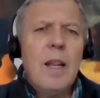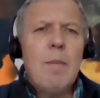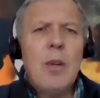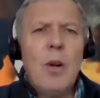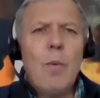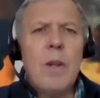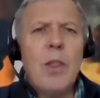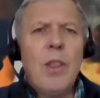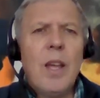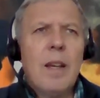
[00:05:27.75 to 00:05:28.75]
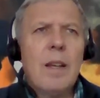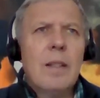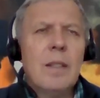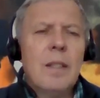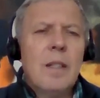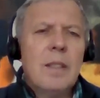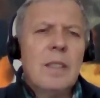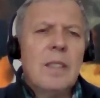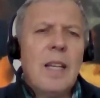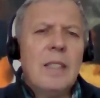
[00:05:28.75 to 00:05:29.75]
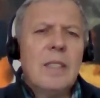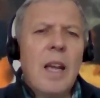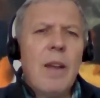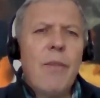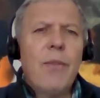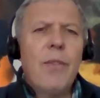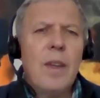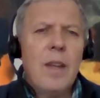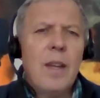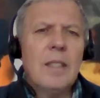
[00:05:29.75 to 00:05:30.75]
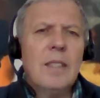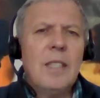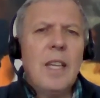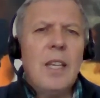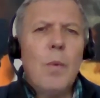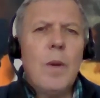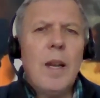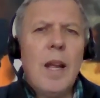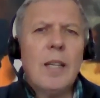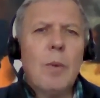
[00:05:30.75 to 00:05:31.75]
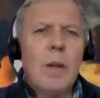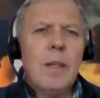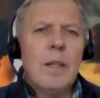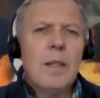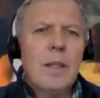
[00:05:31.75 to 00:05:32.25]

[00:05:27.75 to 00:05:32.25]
Let me know what you think. Stay safe and see you in the next one.